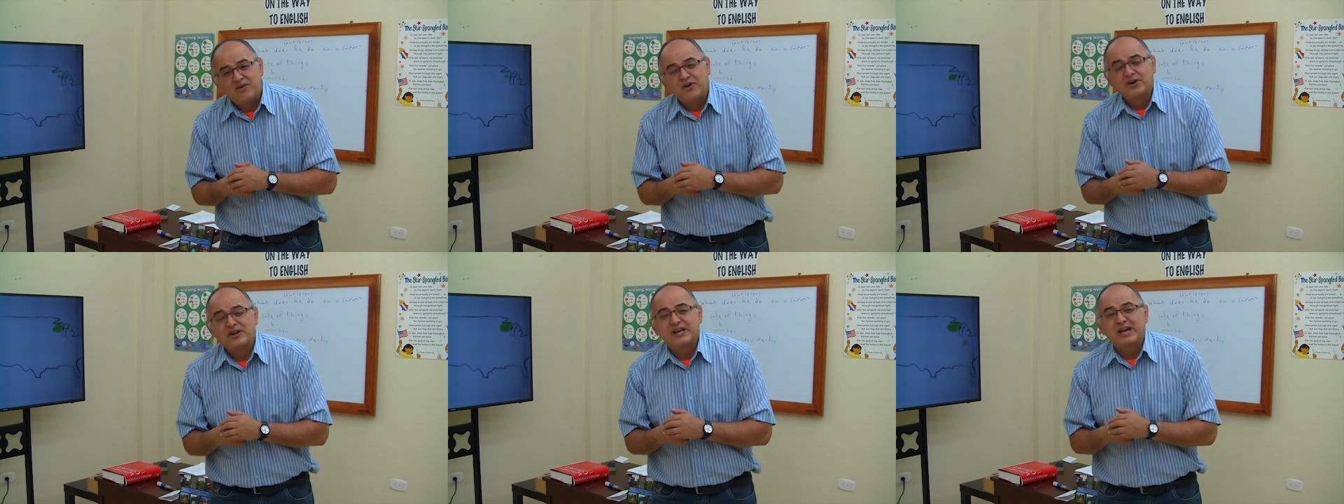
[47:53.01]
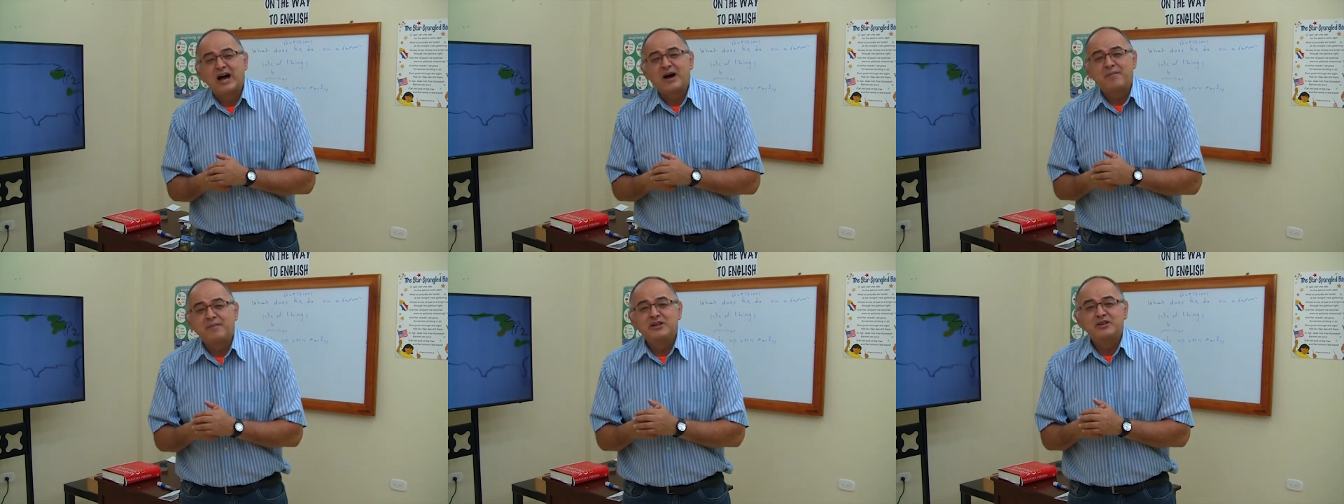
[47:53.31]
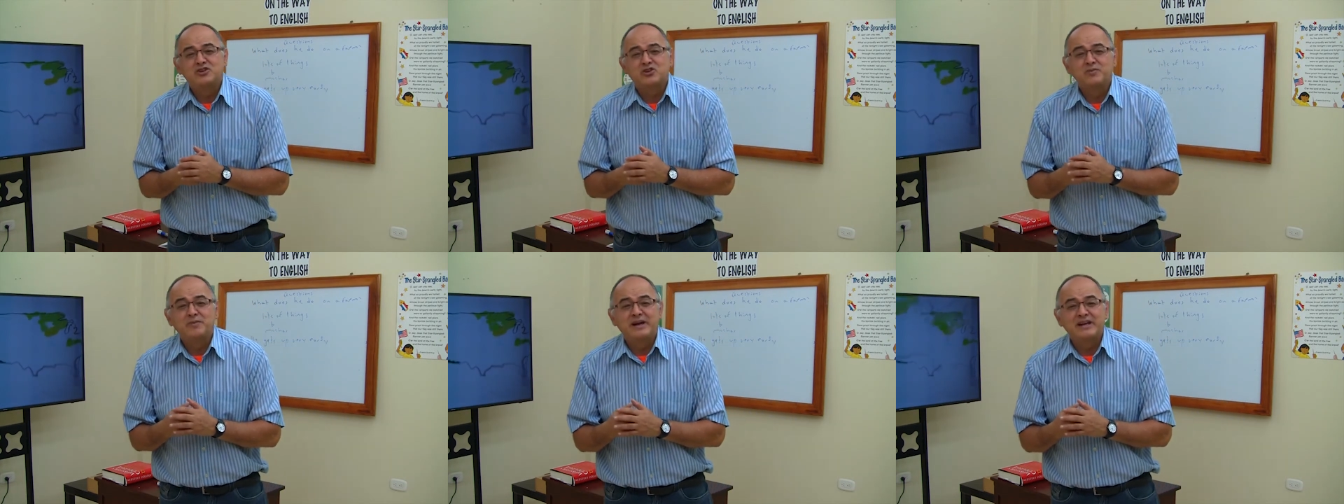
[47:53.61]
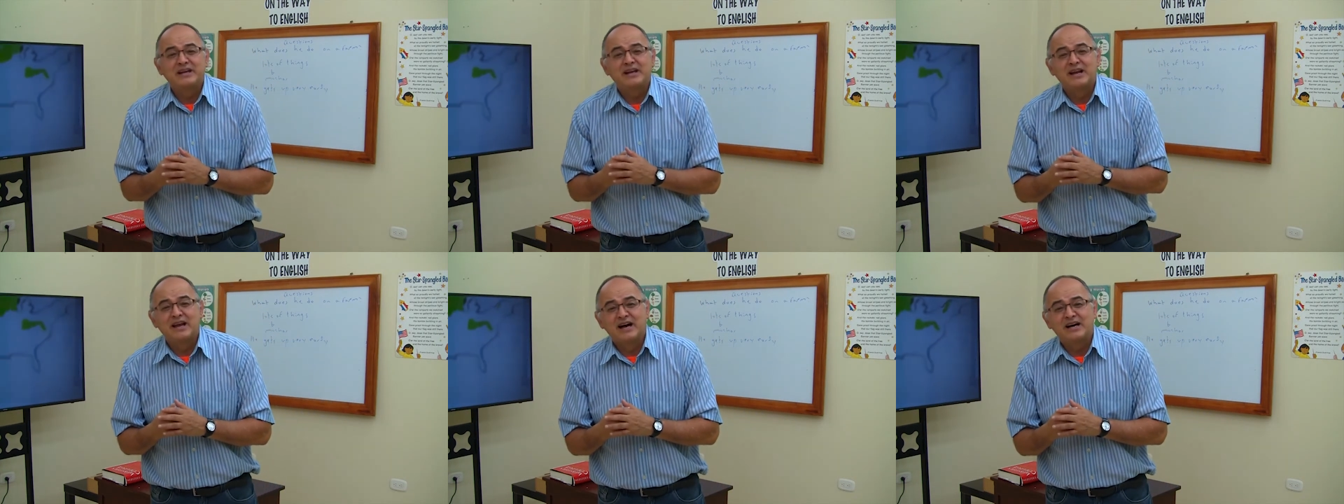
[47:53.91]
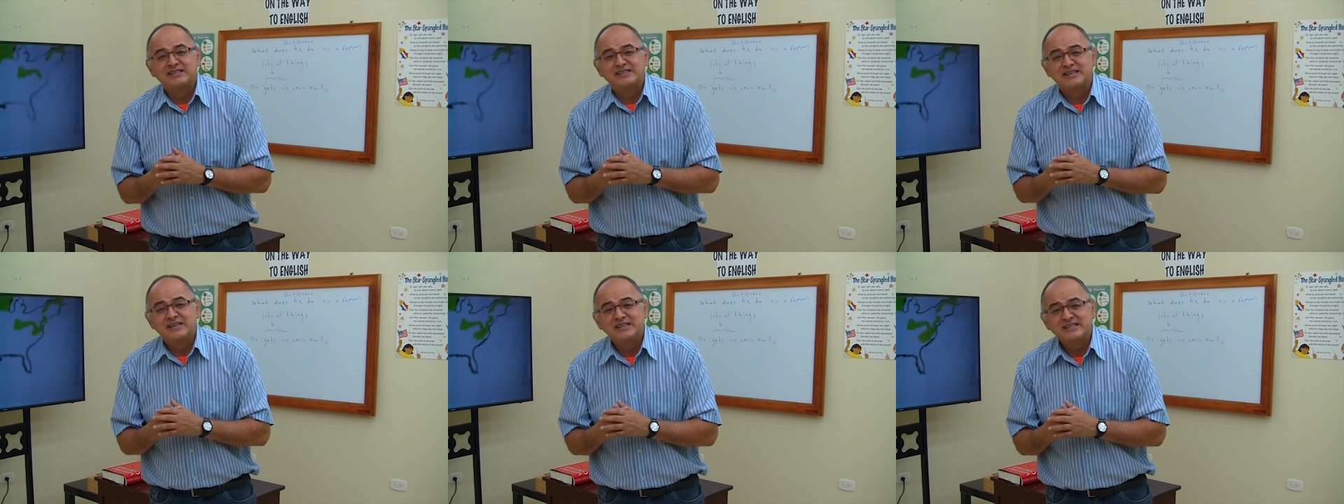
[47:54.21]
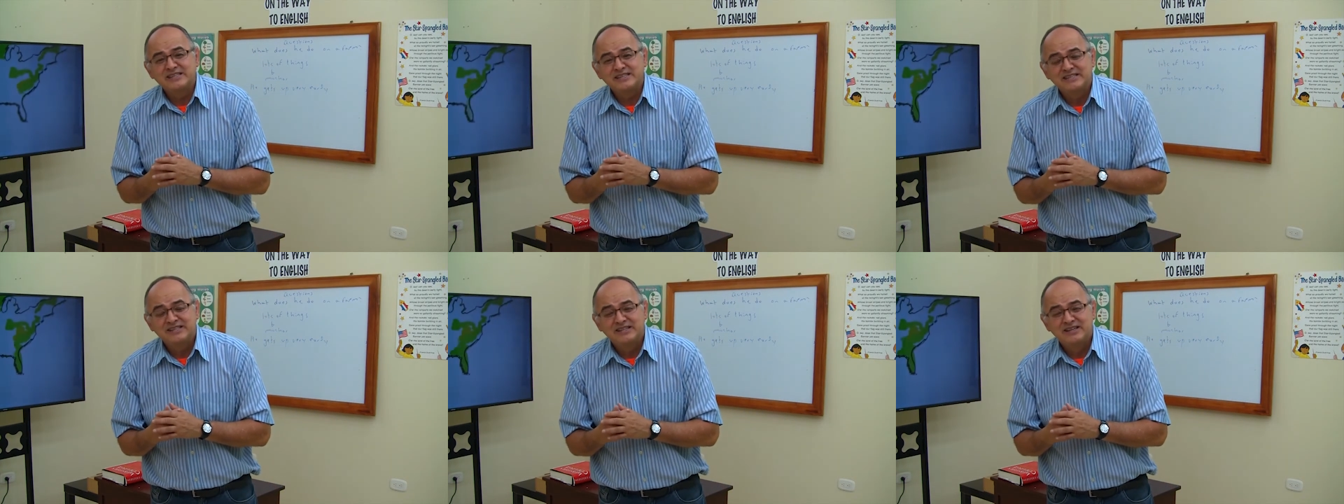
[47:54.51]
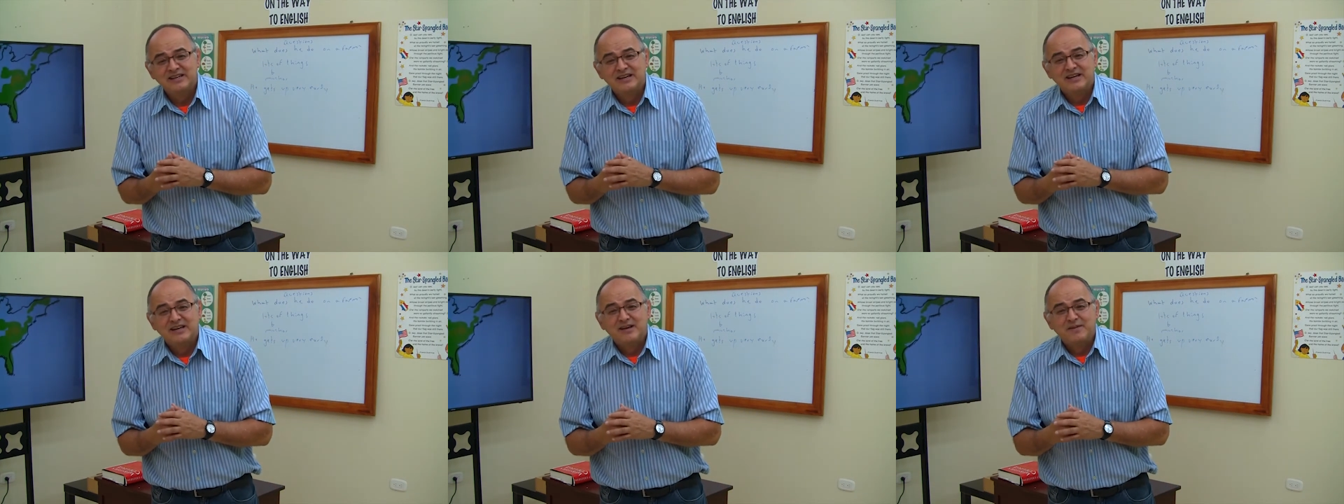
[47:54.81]
for coming to my
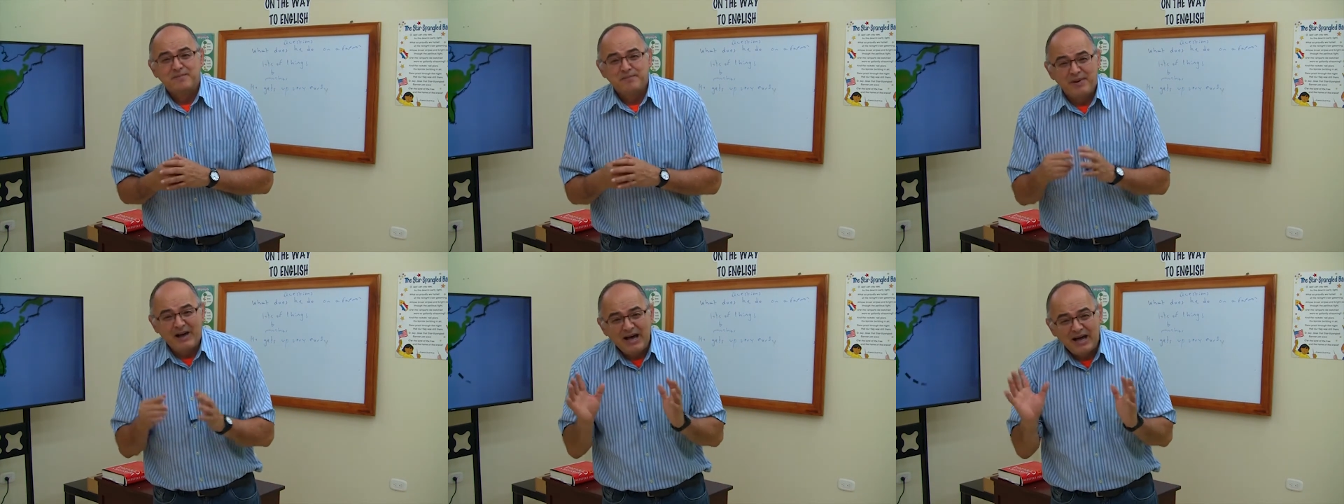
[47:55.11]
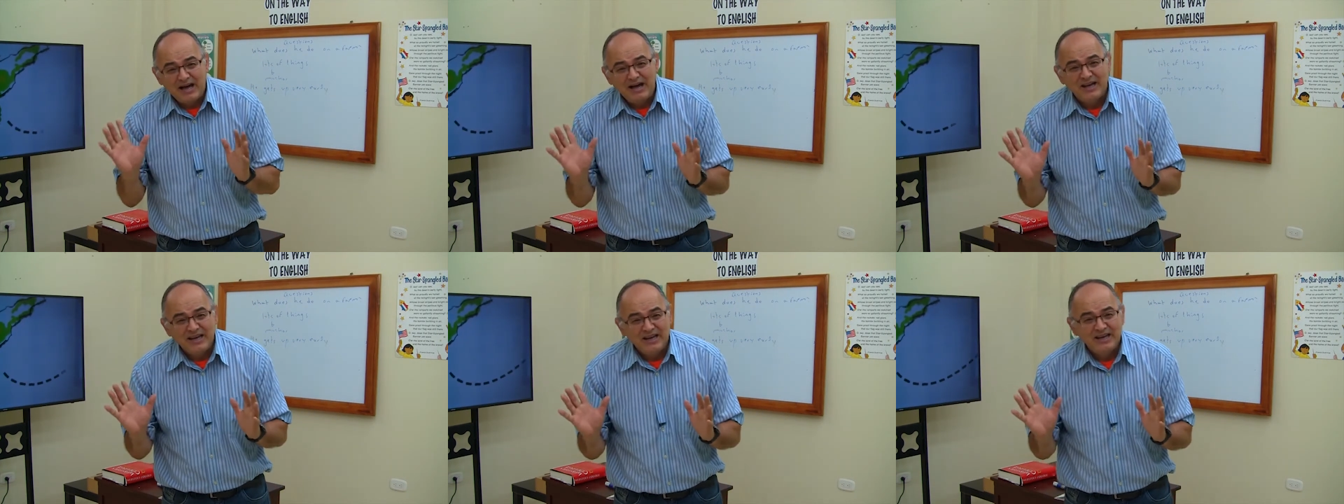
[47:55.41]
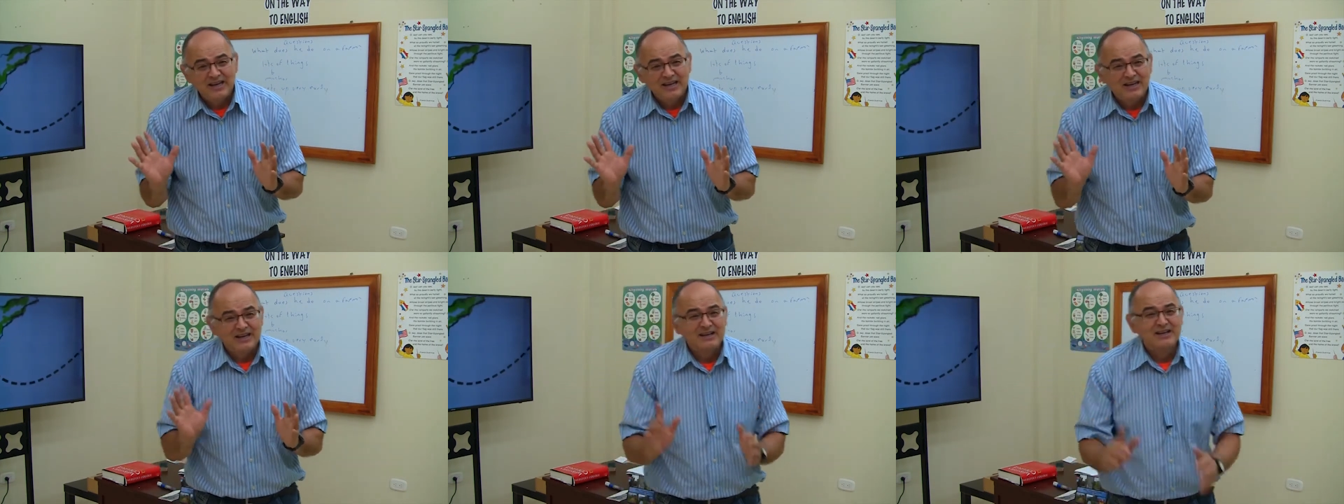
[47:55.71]
classes. Bye.